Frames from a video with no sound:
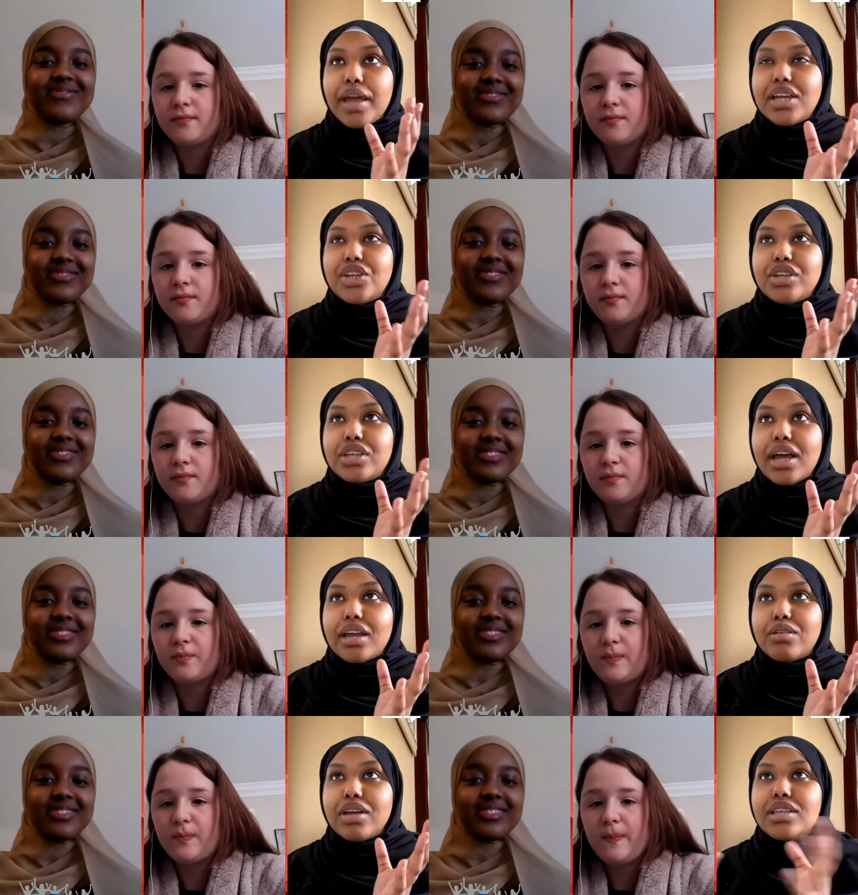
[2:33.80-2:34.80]
Speaker 1: it's just like
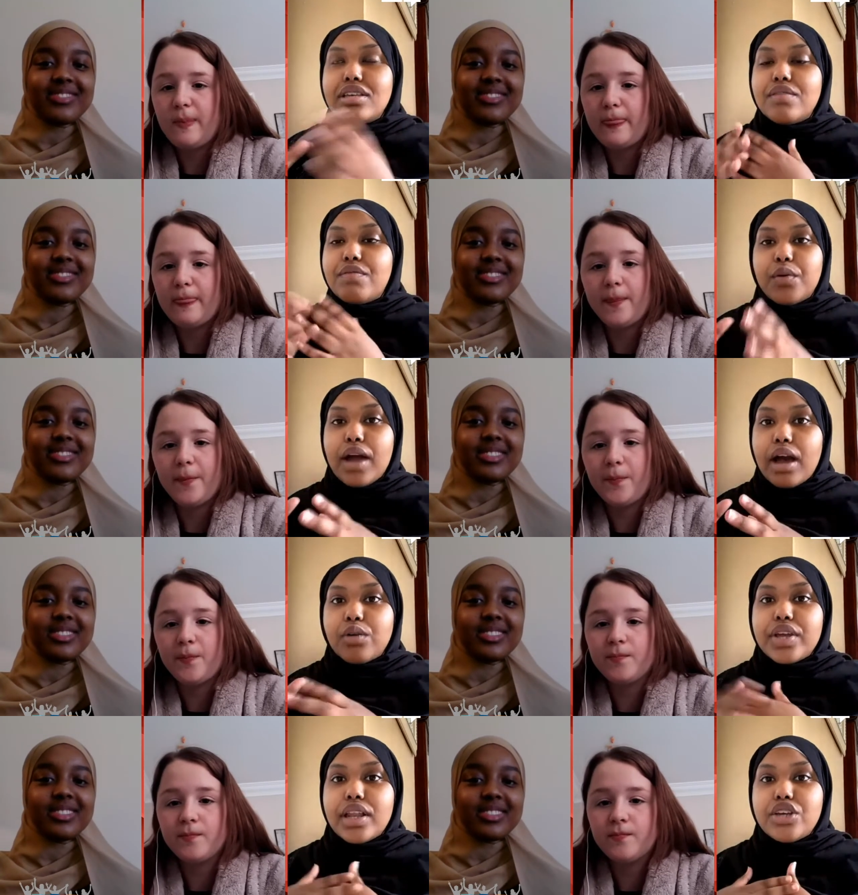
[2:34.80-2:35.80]
it doesn't feel
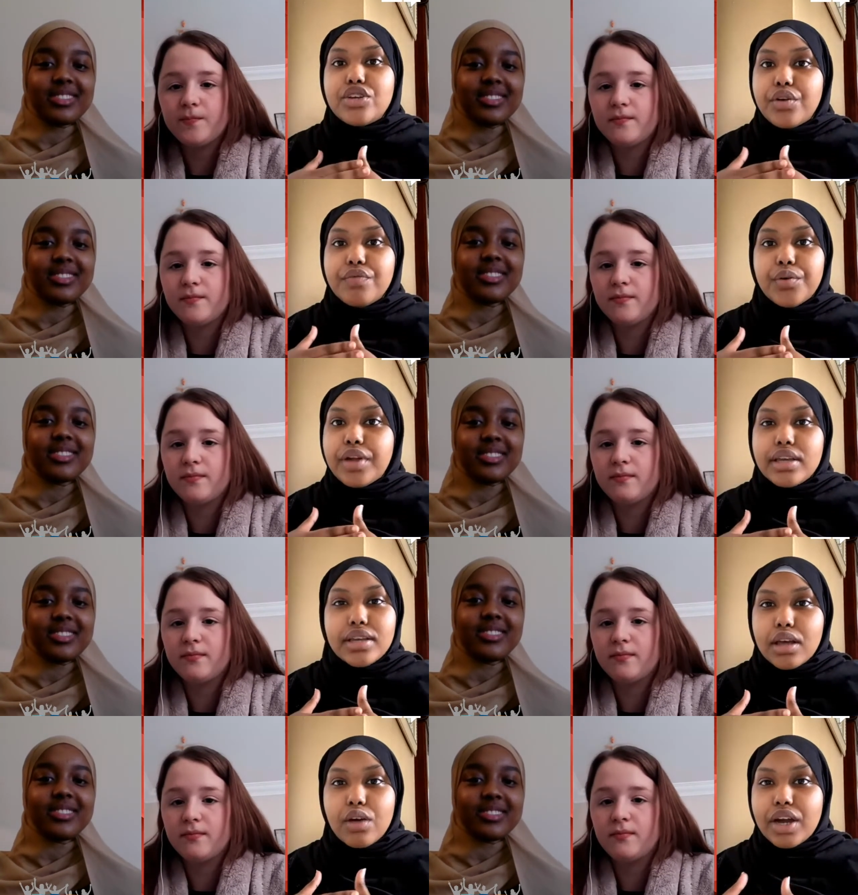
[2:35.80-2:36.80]
healthy. Like you don't feel like
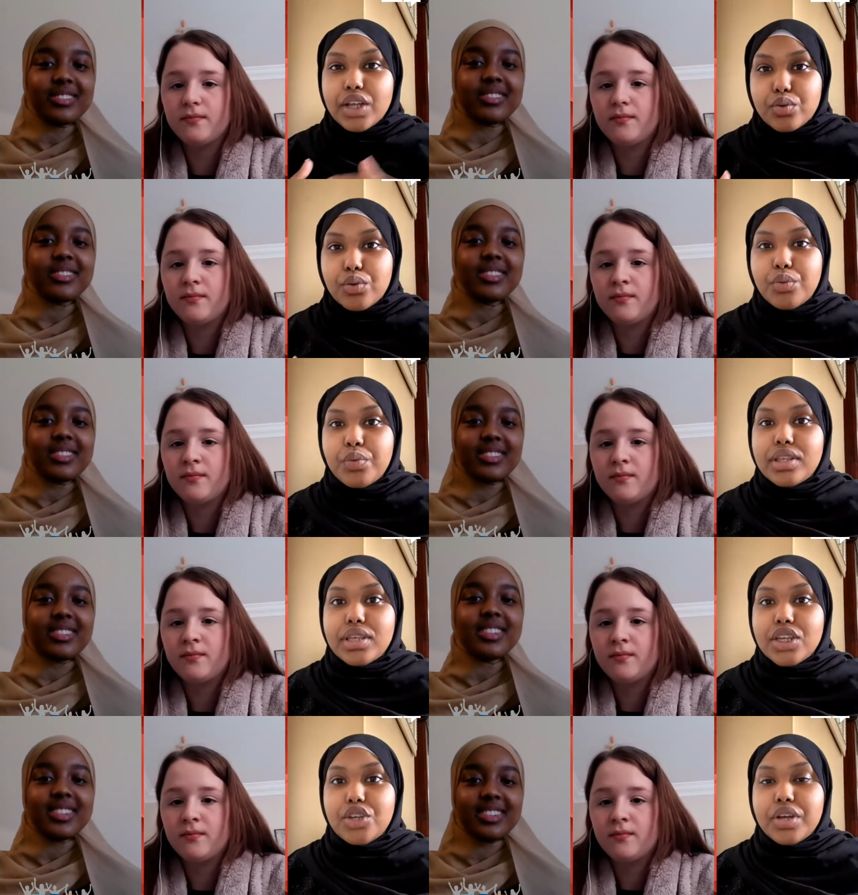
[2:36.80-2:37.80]
yourself at all with the
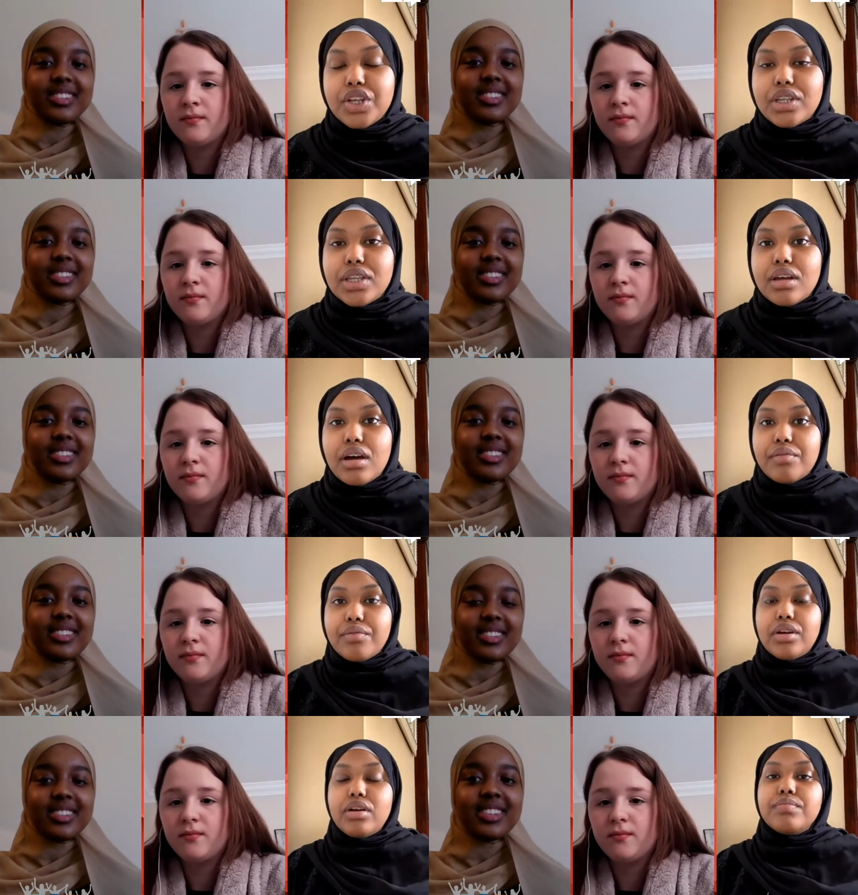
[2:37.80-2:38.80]
situation and stuff.
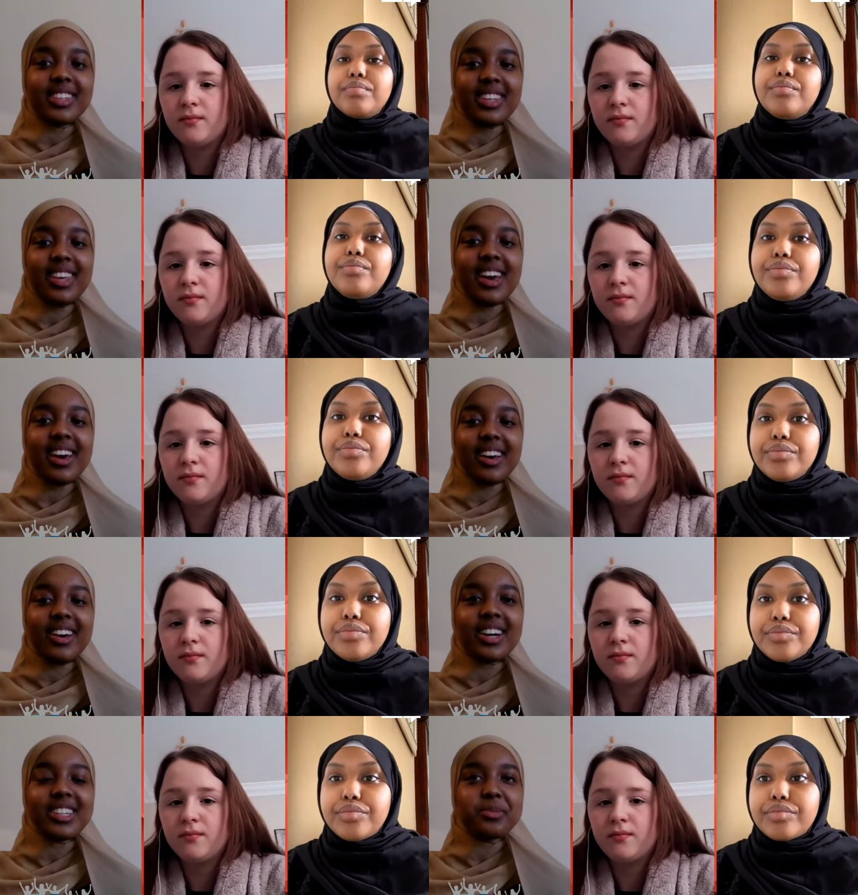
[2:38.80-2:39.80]
Speaker 2: Yeah,
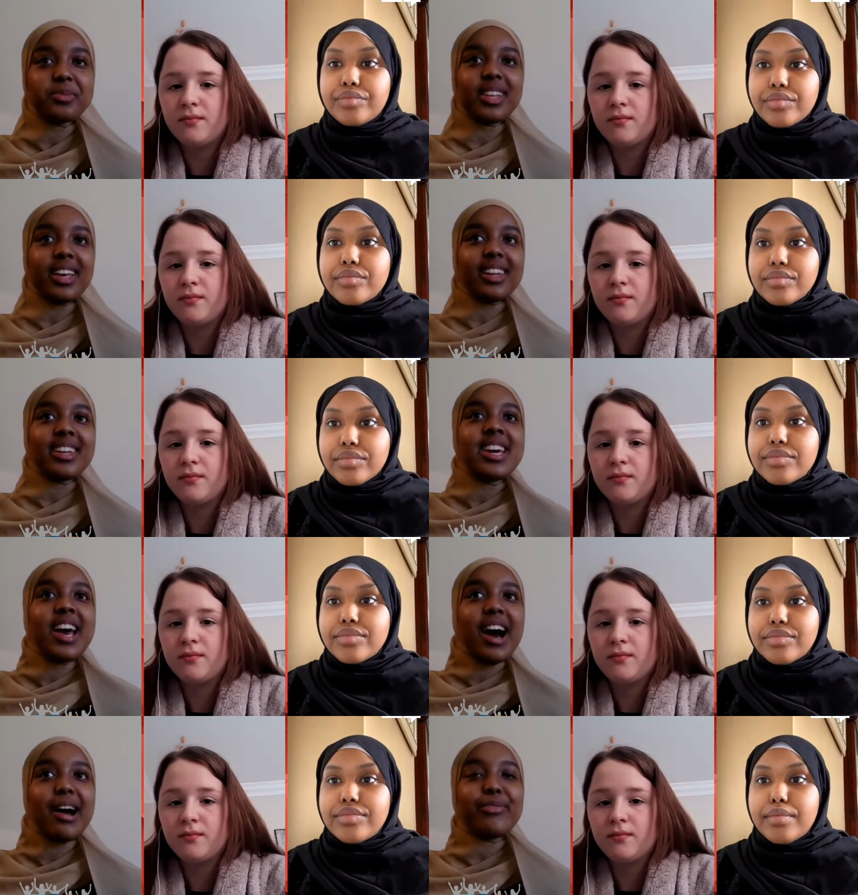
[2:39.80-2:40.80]
100%. I mm.
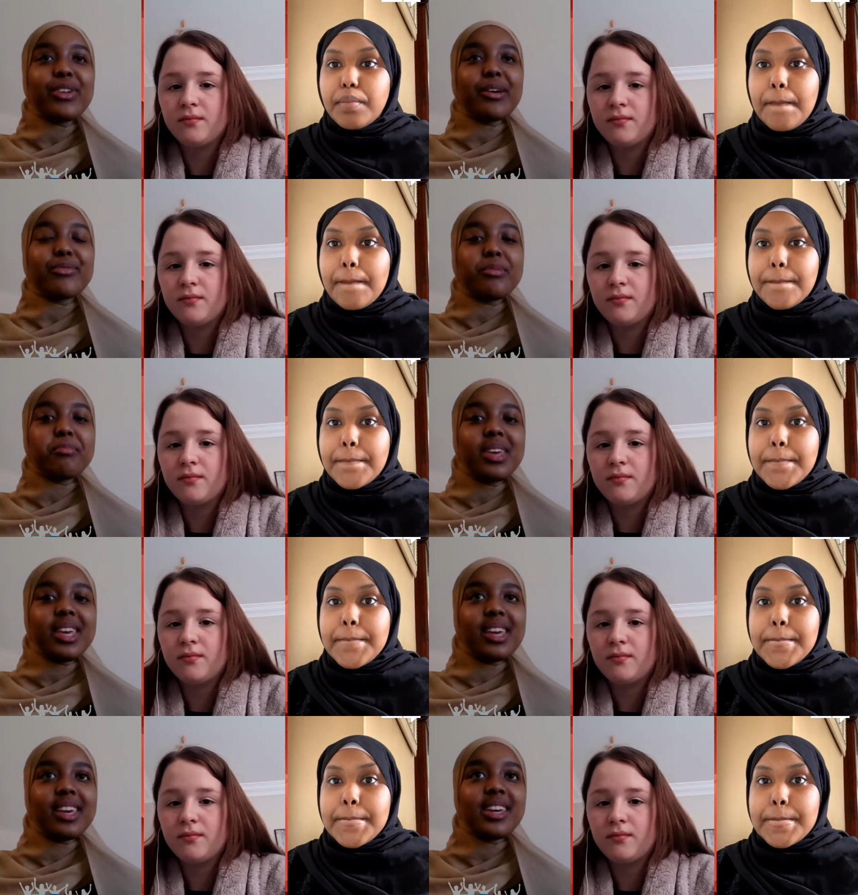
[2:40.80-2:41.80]
feel like for
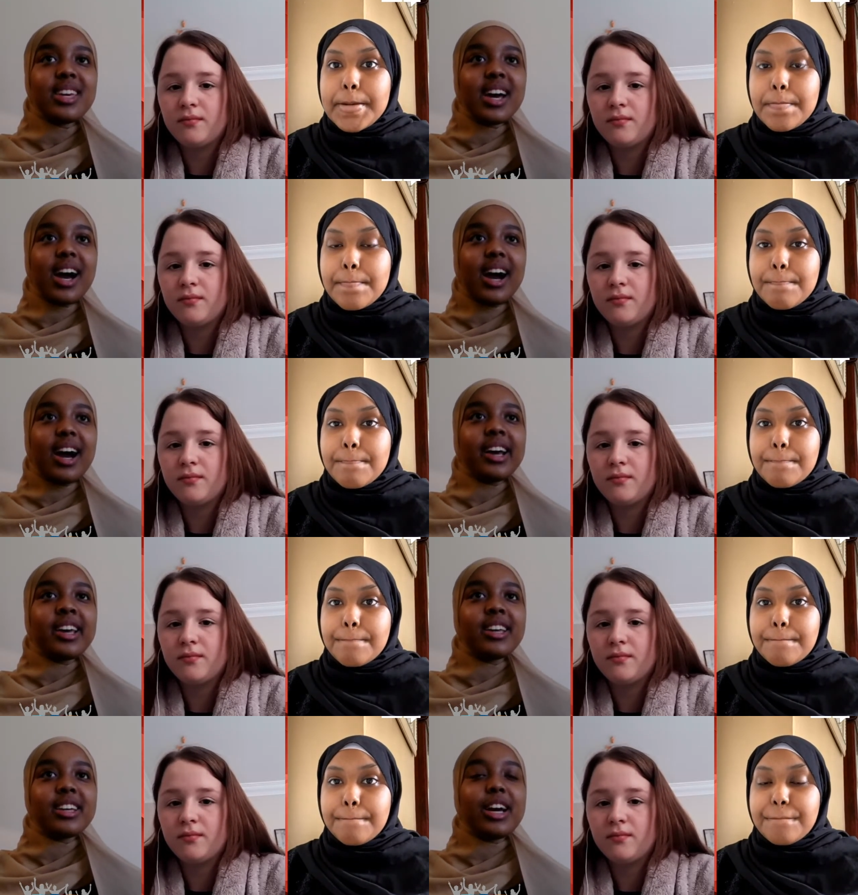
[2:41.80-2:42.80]
me,
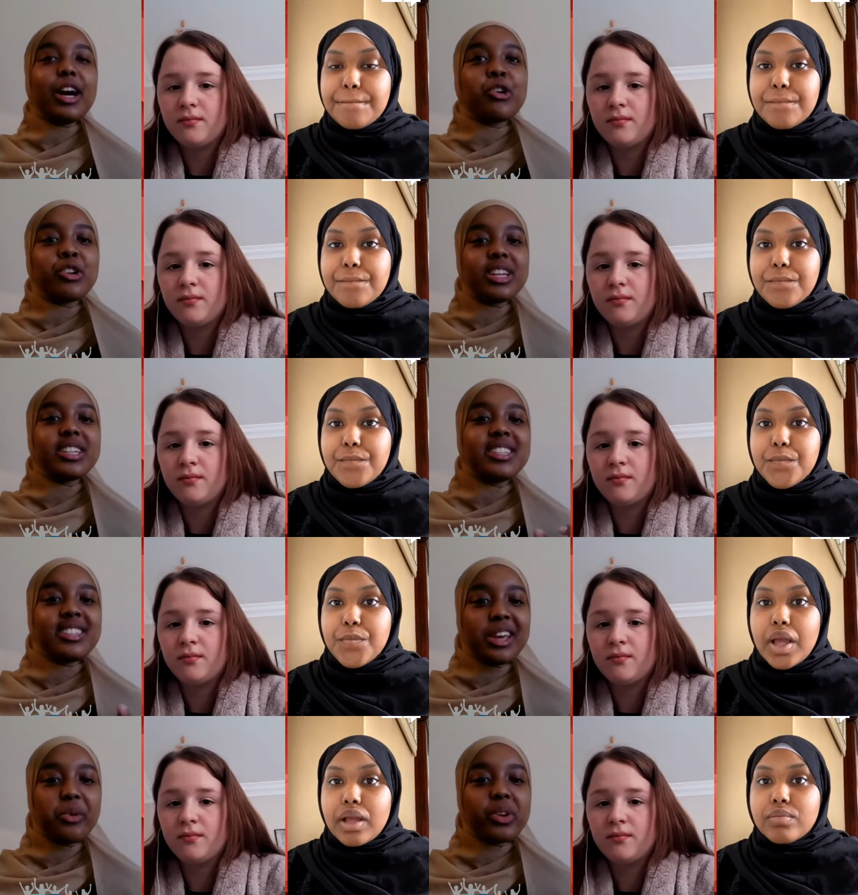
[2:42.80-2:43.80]
I I couldn't
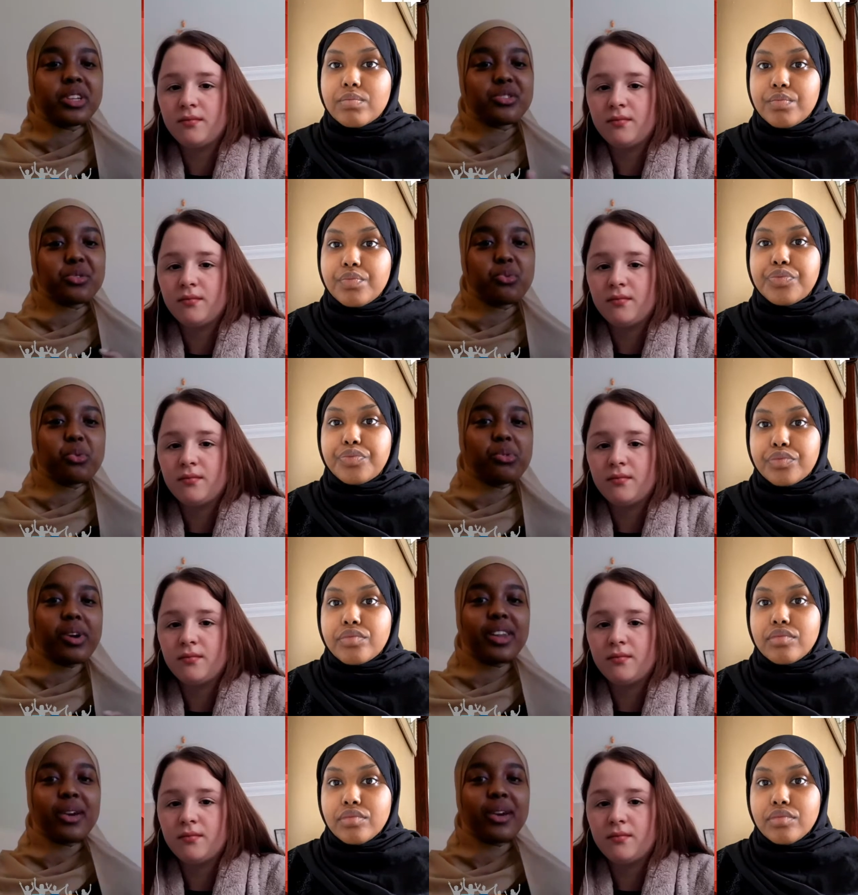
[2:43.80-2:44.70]
distinguish school and